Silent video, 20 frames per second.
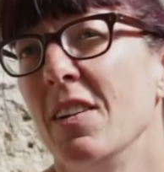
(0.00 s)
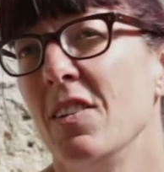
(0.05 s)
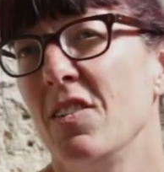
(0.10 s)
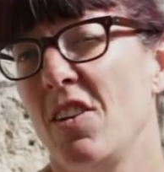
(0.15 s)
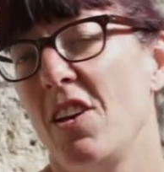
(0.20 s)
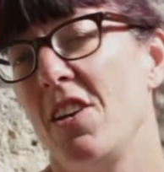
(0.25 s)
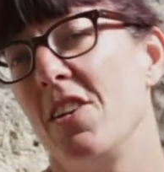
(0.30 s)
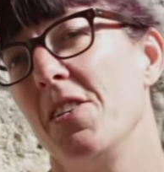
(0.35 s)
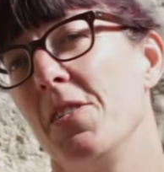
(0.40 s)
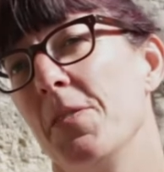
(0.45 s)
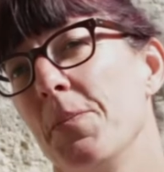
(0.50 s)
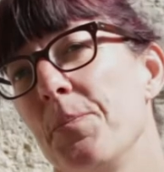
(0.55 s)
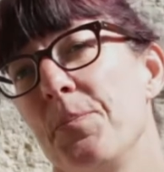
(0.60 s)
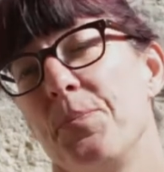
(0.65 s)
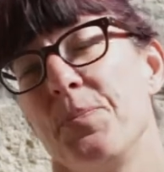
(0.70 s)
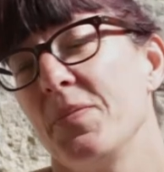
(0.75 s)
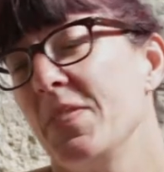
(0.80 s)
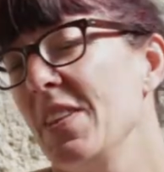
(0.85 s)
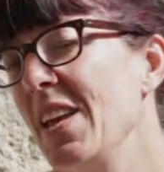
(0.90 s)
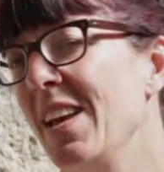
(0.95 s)
So
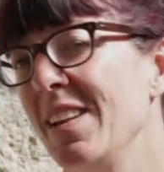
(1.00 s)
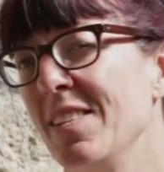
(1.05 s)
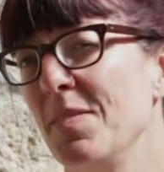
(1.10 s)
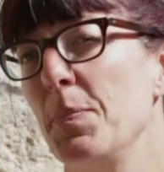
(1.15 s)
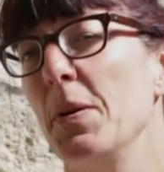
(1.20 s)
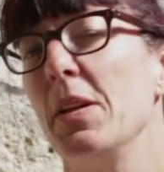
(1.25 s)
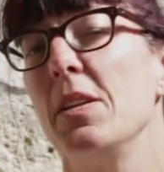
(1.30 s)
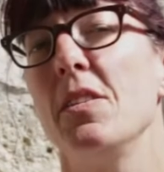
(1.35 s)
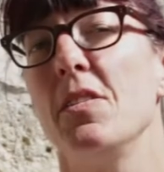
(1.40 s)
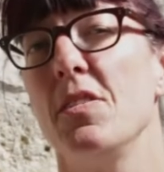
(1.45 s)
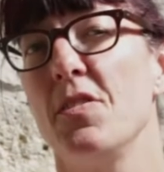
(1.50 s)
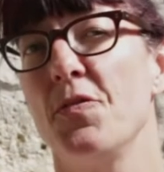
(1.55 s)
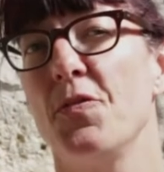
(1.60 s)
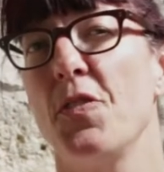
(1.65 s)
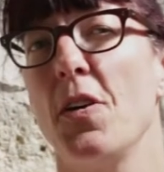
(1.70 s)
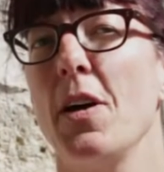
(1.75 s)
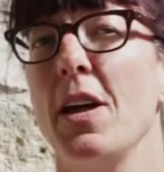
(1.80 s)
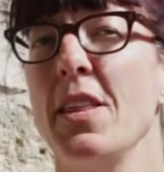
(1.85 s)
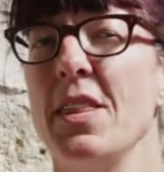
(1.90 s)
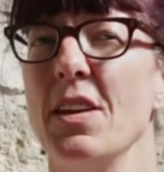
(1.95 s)
yes, but
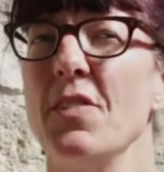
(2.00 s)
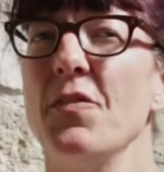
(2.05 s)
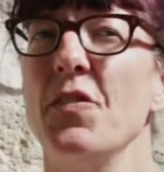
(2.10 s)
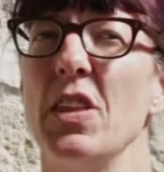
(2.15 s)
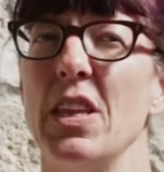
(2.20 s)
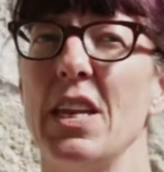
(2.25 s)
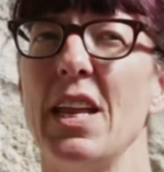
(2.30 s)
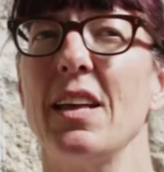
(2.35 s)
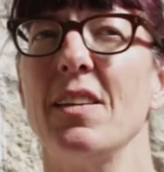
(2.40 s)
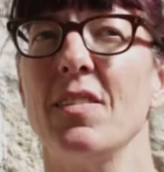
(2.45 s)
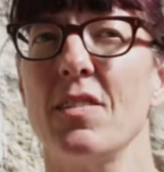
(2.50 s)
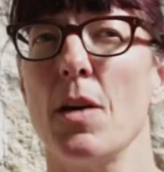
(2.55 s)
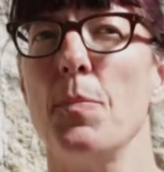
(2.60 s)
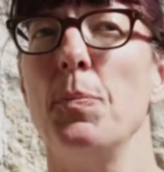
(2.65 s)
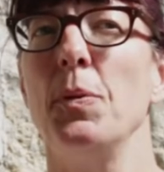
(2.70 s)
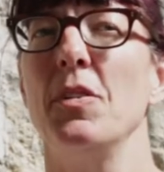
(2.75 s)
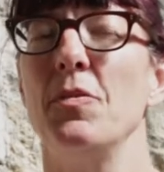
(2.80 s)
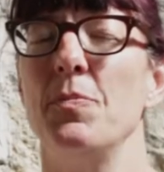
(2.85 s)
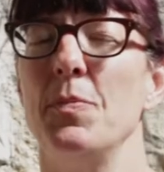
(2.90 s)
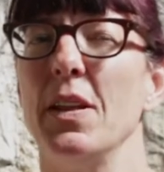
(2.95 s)
for, I think for the next
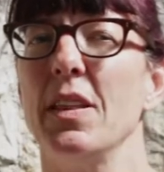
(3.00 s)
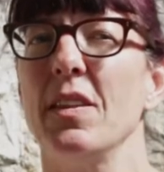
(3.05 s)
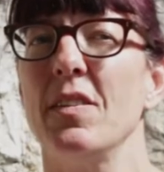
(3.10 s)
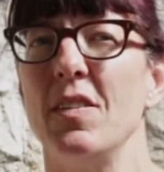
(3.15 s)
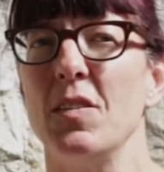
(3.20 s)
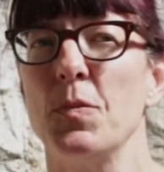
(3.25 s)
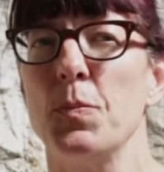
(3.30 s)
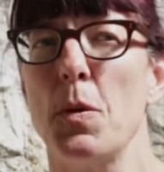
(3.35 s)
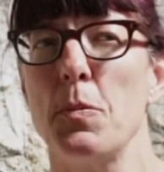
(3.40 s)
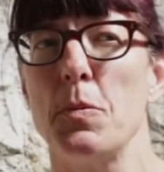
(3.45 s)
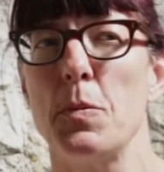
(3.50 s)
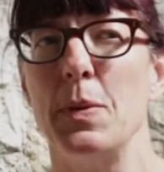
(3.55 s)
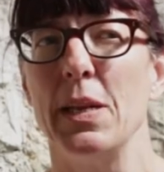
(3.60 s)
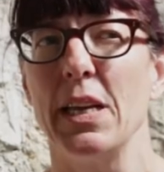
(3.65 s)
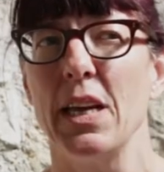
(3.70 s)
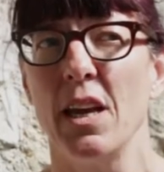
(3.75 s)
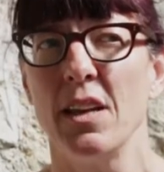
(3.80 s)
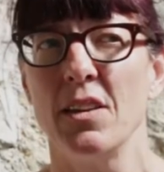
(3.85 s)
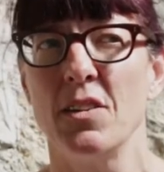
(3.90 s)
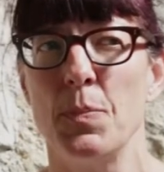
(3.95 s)
couple of months, it's probably
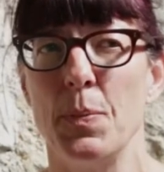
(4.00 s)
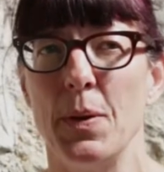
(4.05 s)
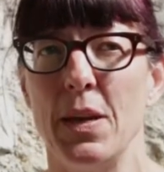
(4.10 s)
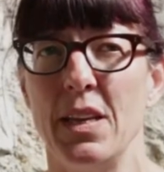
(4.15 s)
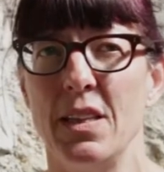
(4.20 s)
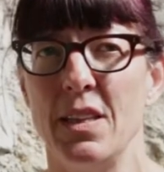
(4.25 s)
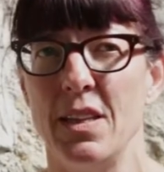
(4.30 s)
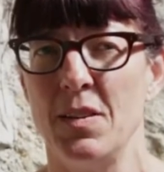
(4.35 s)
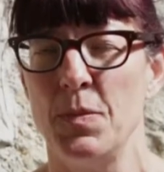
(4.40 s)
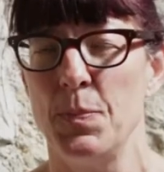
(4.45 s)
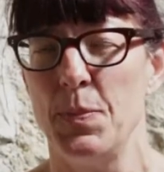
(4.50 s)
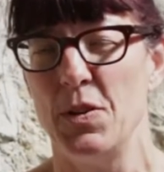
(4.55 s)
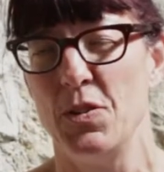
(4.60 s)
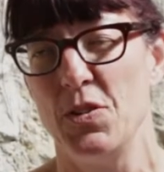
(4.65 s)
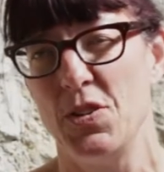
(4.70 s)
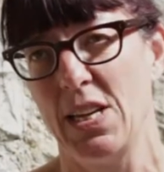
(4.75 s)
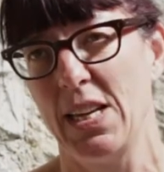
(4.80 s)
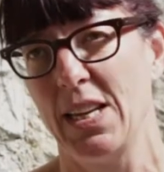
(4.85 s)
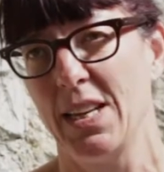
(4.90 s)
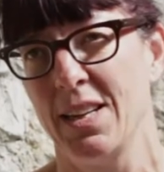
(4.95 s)
going to be in this
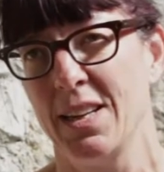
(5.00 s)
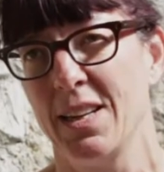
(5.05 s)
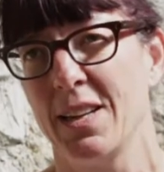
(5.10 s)
building.